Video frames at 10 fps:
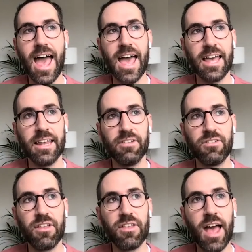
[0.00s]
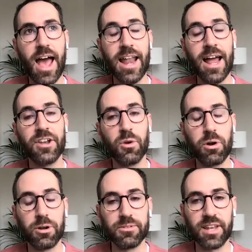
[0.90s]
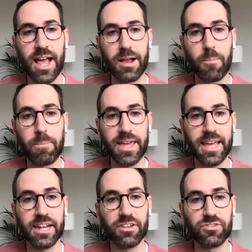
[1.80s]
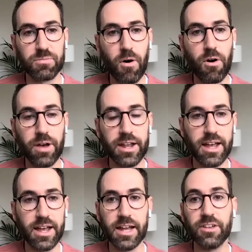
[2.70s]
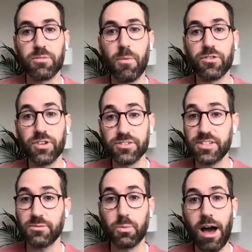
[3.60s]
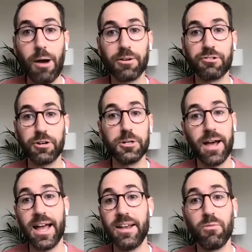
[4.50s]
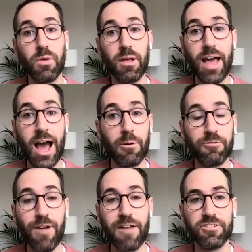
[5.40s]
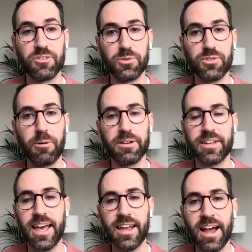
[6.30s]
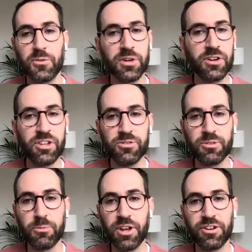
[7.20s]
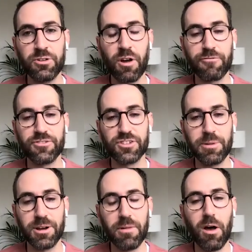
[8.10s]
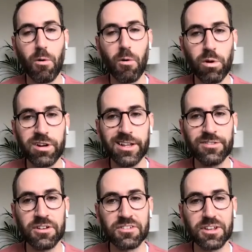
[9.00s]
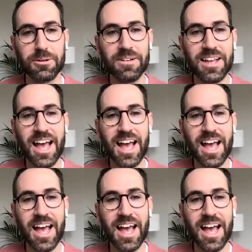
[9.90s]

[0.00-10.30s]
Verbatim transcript: and and I knew what it was like being in a small in a in a small church because that's what Howard grew up. And our reference was always, okay, guys, we've got a new we've got a new conference coming out what did Hillsong do?